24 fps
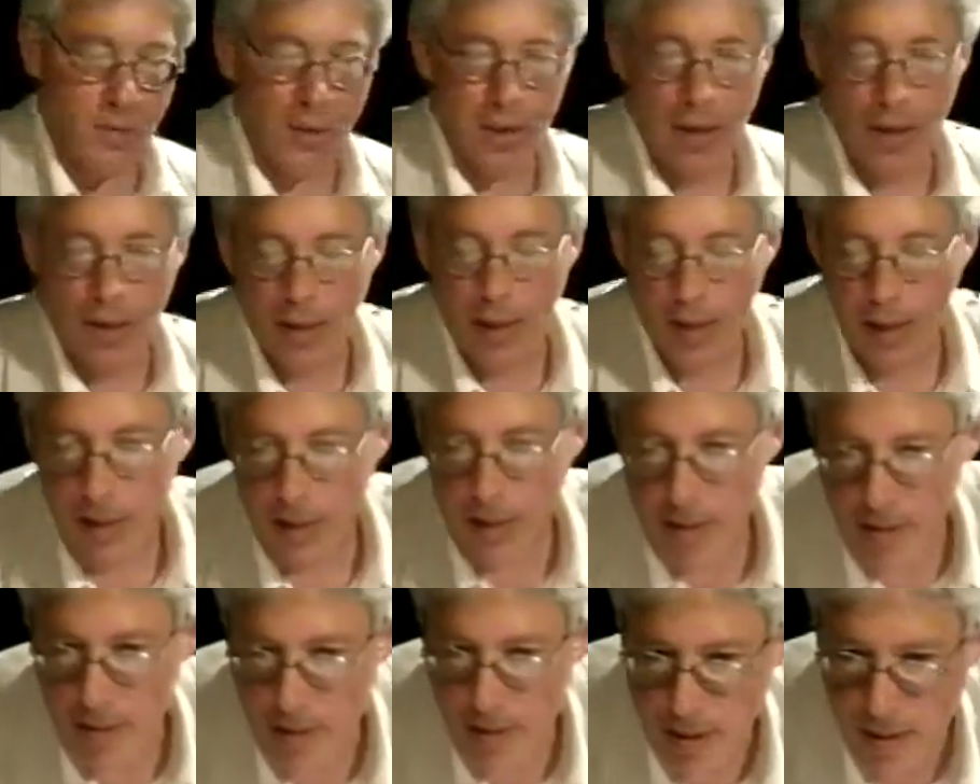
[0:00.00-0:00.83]
Yes, well,
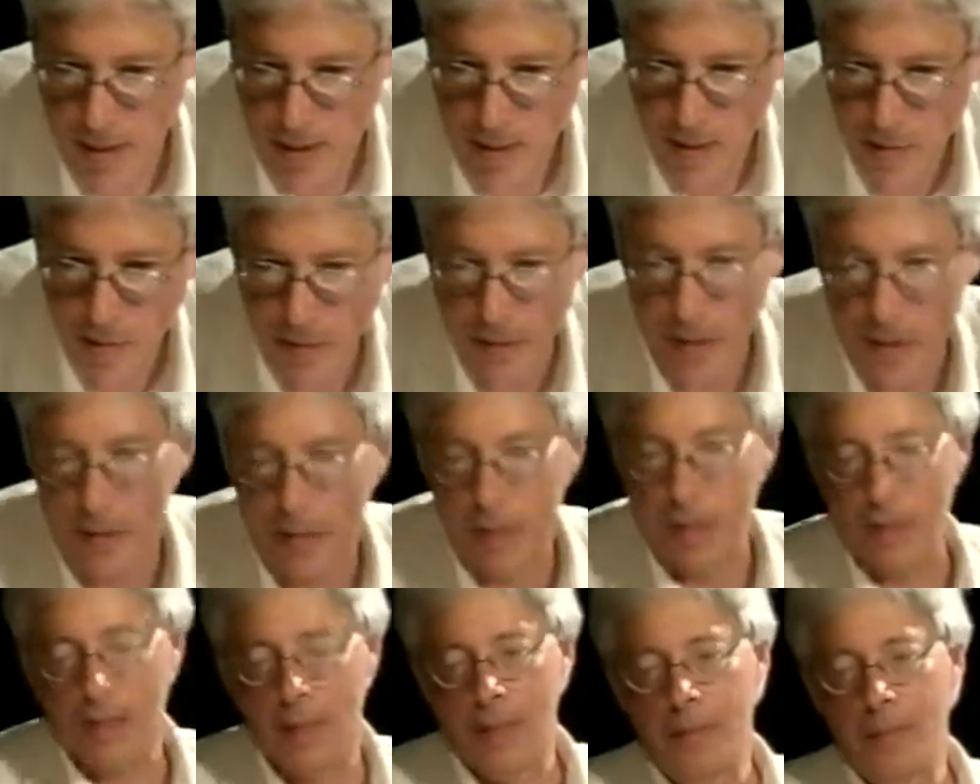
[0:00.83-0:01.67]
clearly these
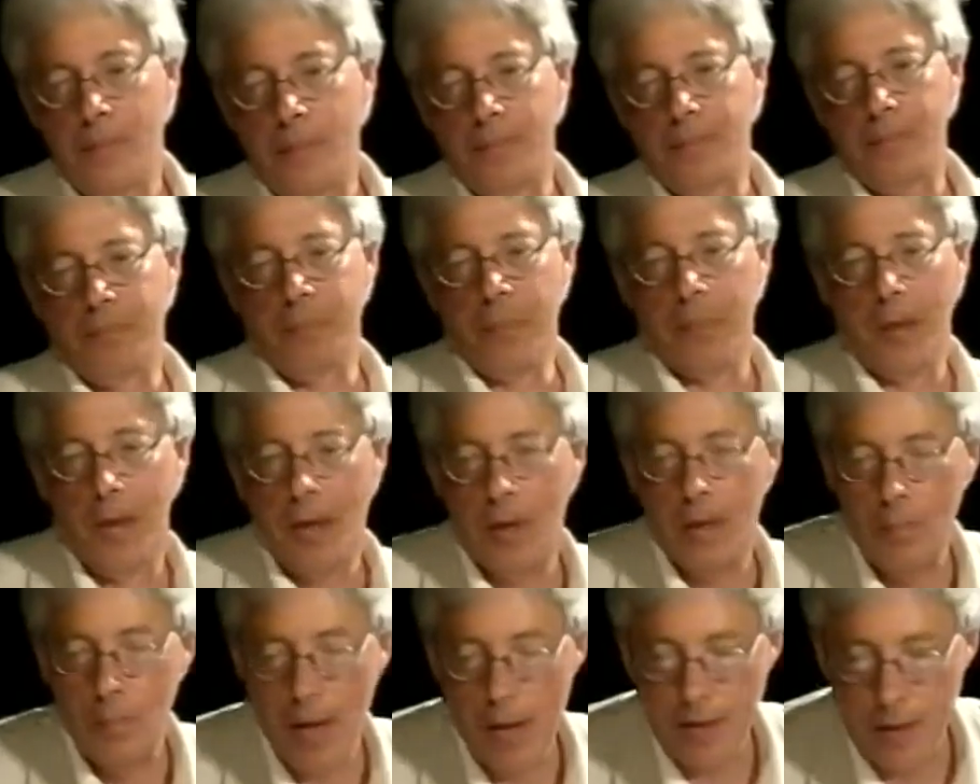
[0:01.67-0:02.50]
different
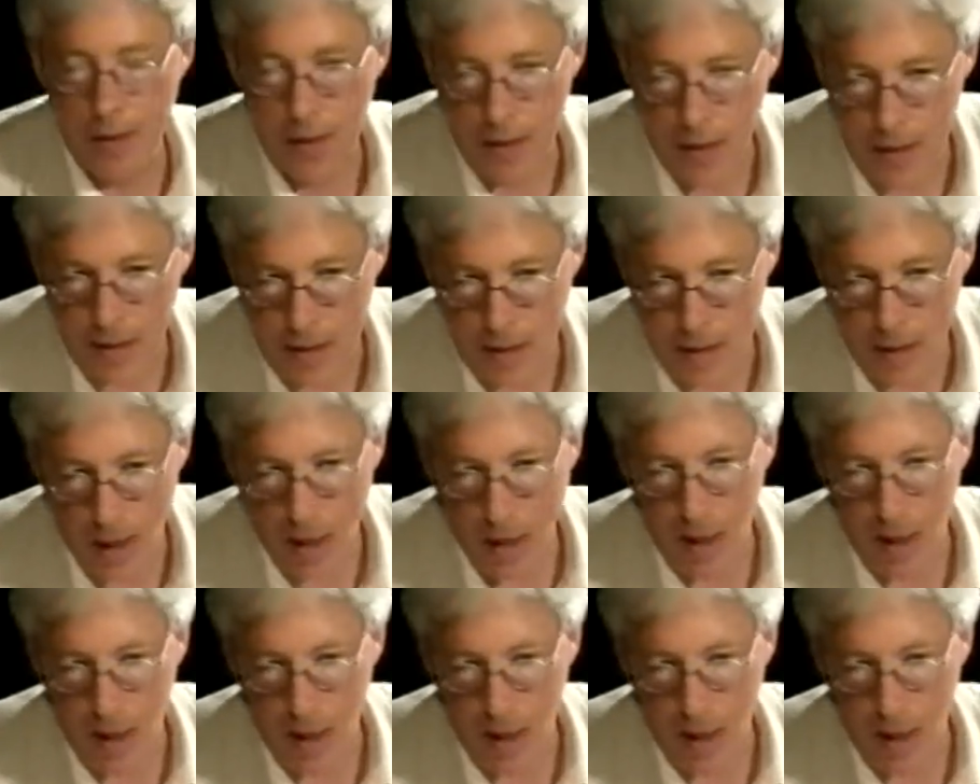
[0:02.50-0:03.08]
methods